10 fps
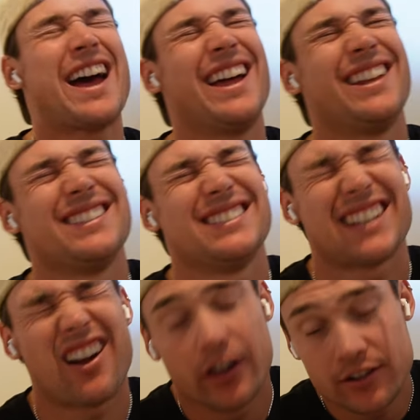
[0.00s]
and
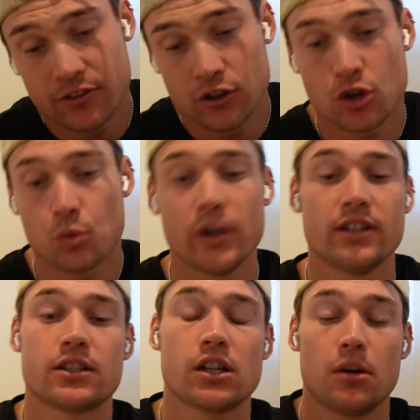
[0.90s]
Ivan
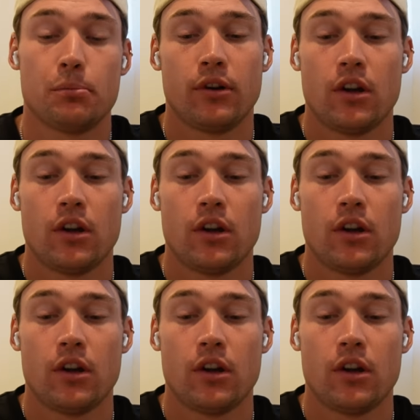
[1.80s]
went up,